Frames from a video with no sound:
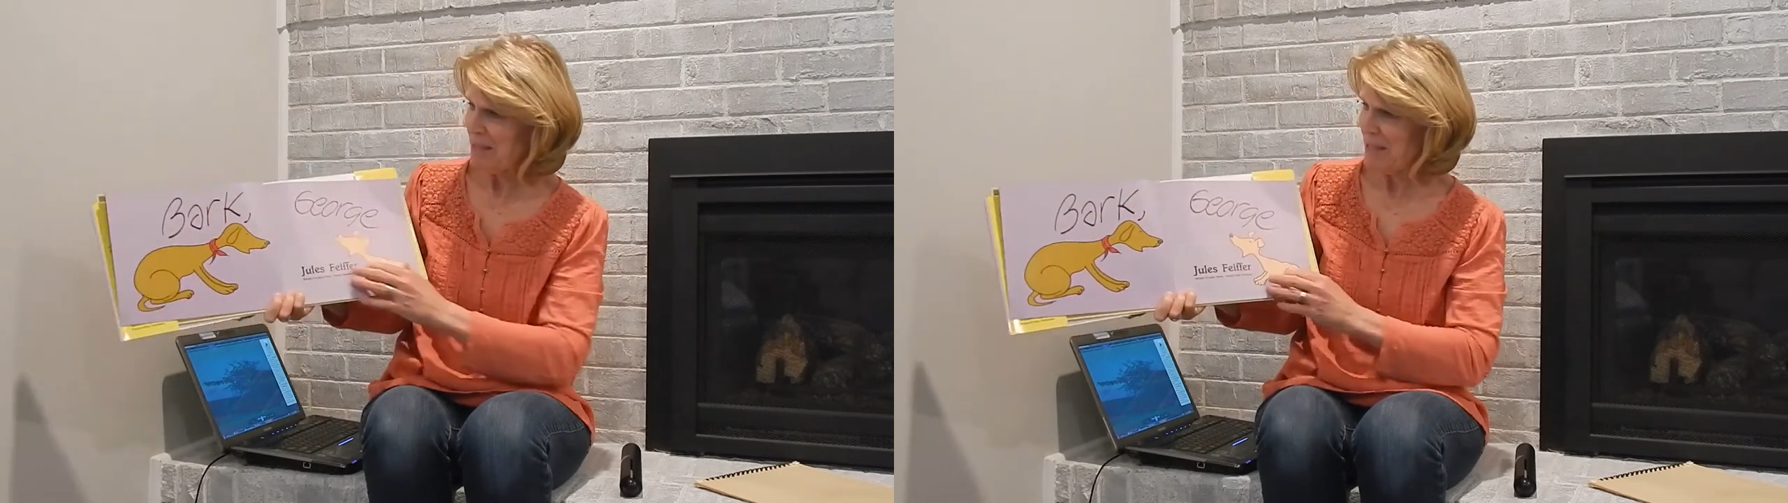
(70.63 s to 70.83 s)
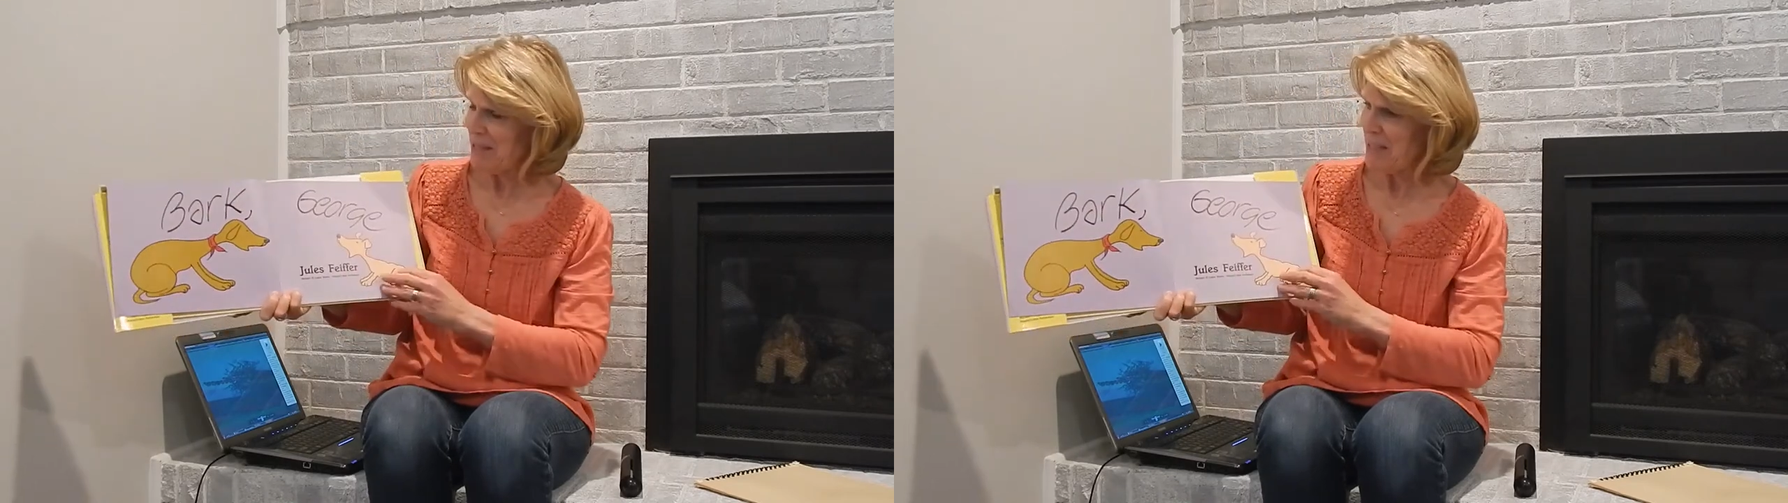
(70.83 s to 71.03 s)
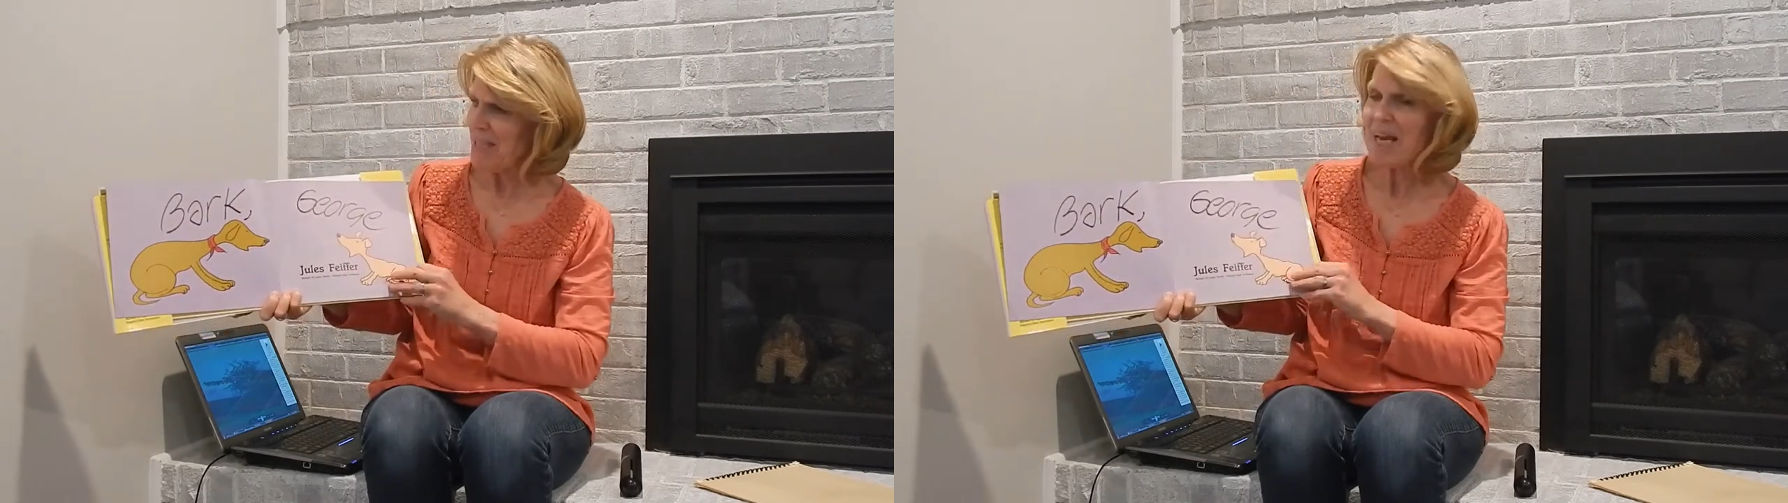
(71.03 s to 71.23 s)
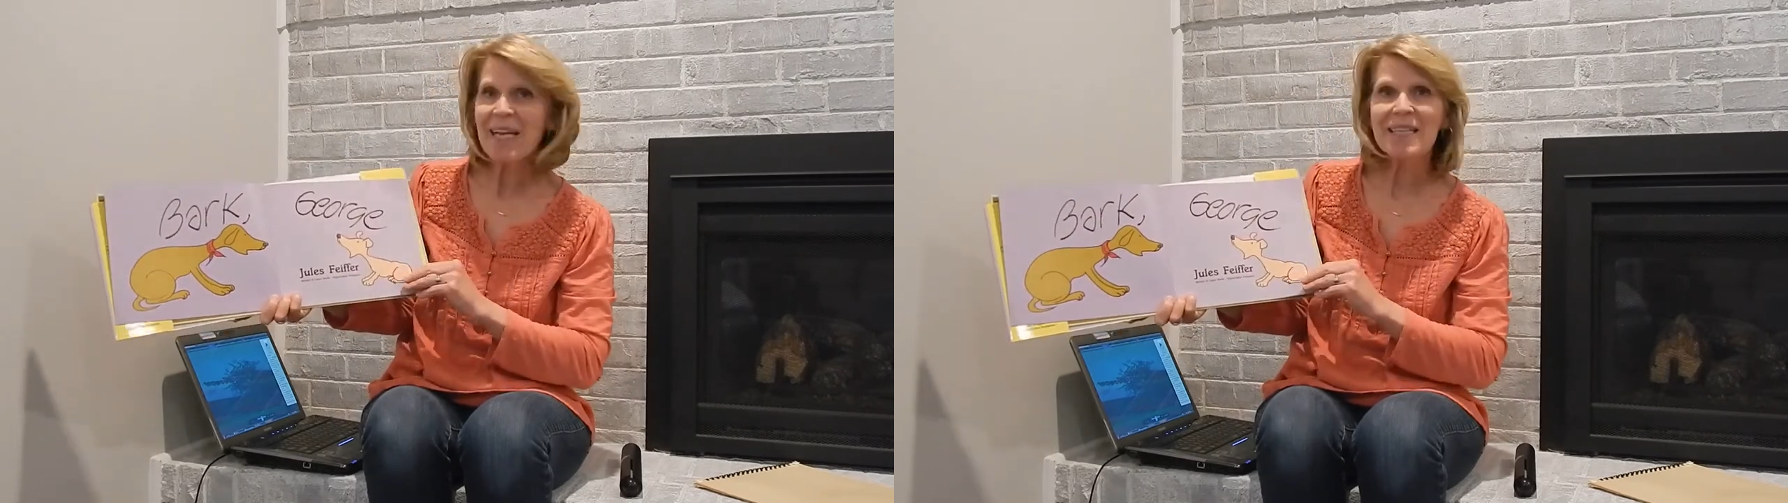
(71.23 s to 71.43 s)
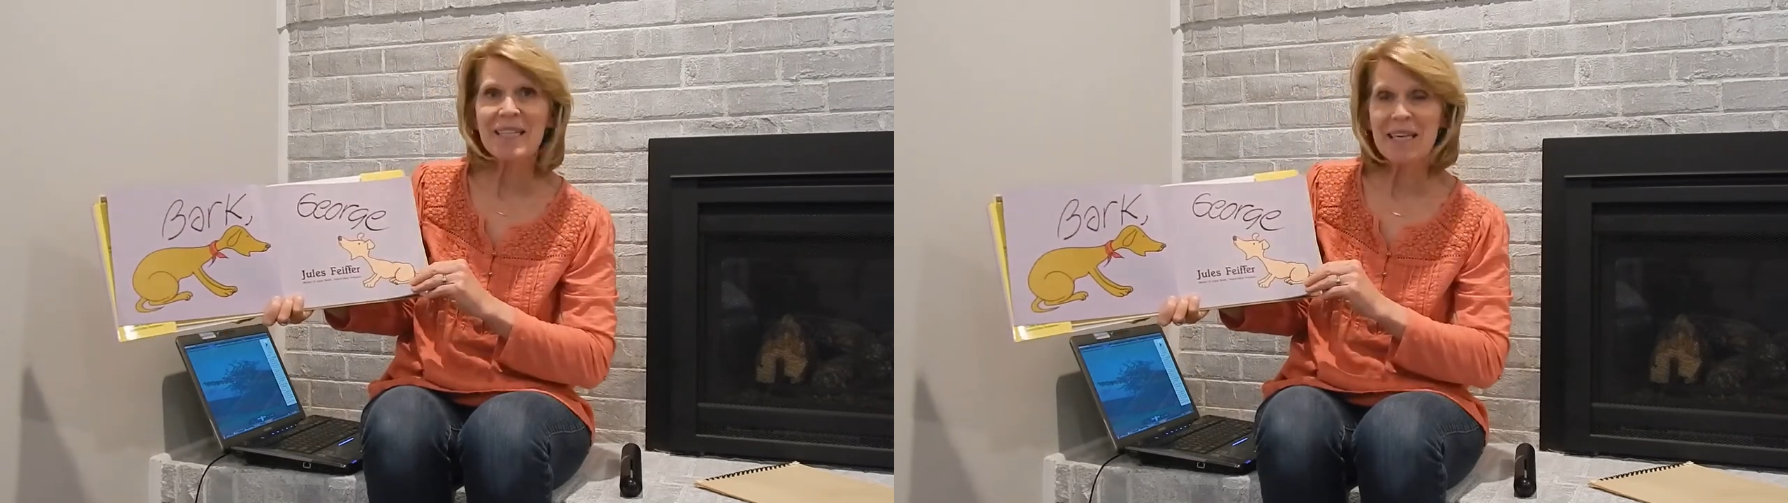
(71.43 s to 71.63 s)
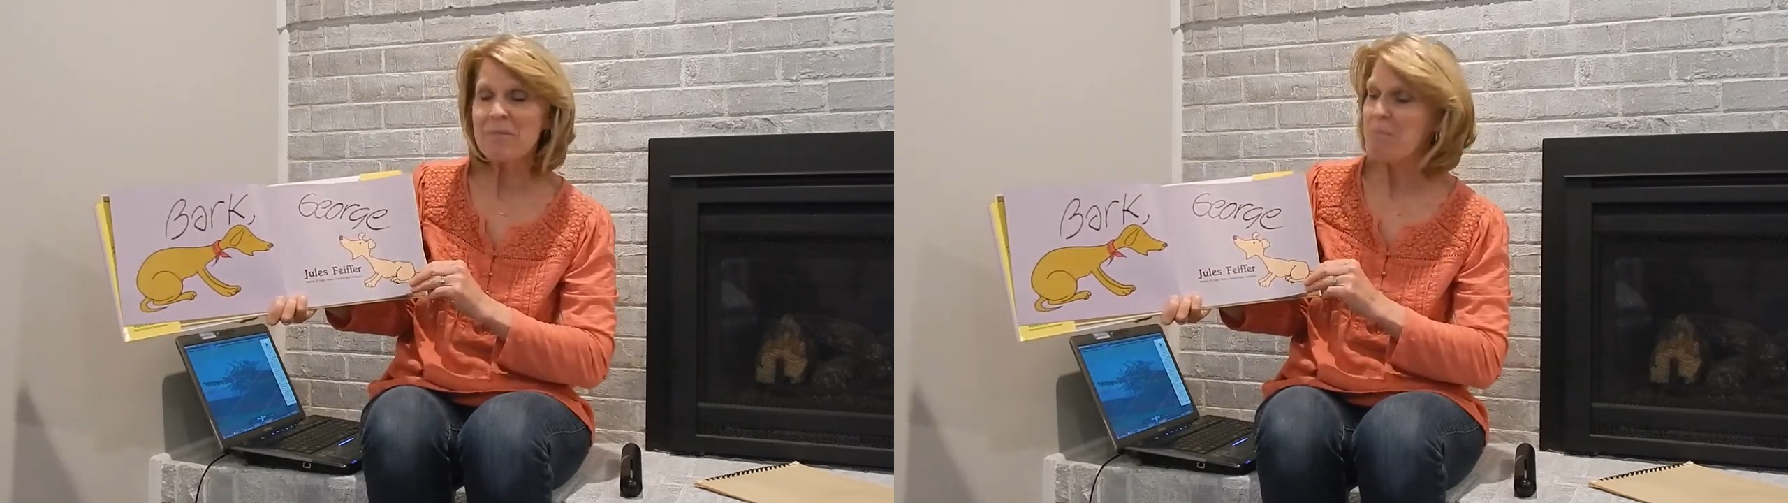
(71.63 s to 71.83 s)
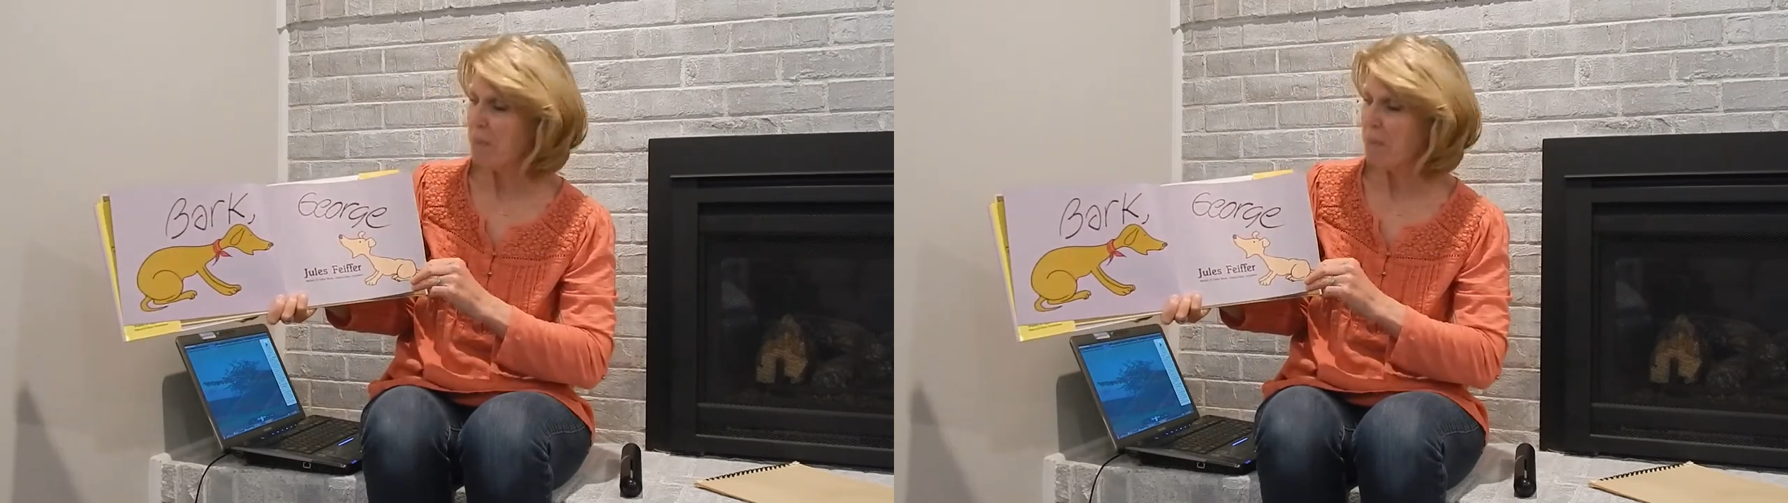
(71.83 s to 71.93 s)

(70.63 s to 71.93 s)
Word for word: Here's the title again,